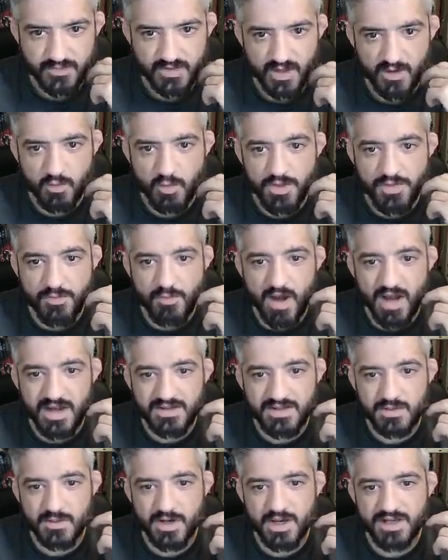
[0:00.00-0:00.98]
with
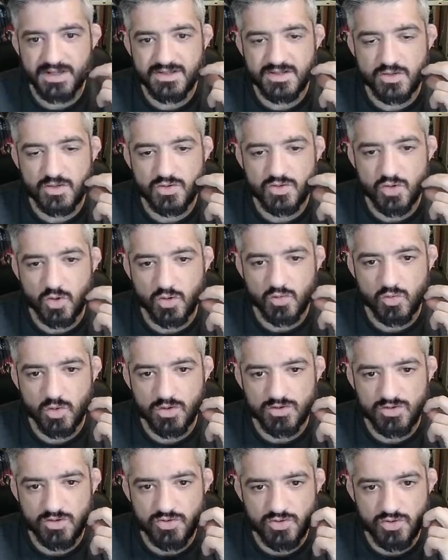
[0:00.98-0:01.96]
mighty raids you don't
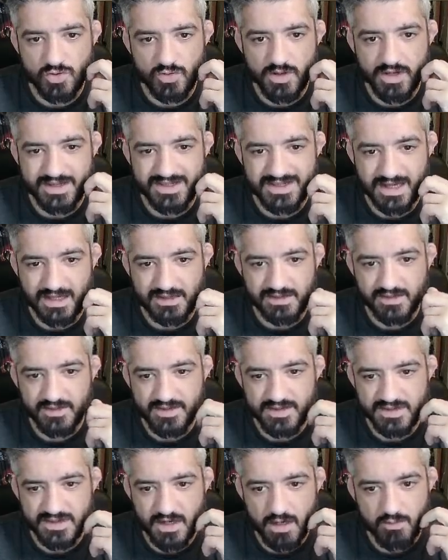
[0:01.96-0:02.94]
want to do exactly
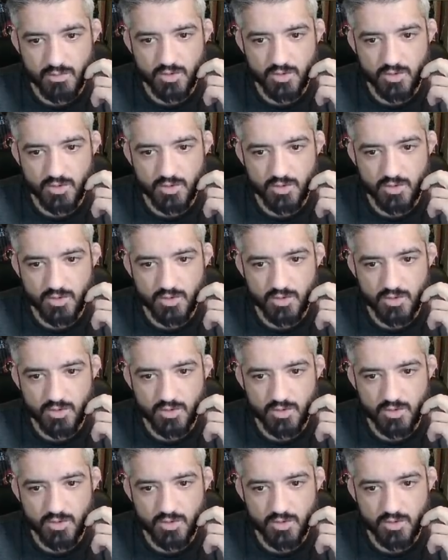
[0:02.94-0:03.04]
the same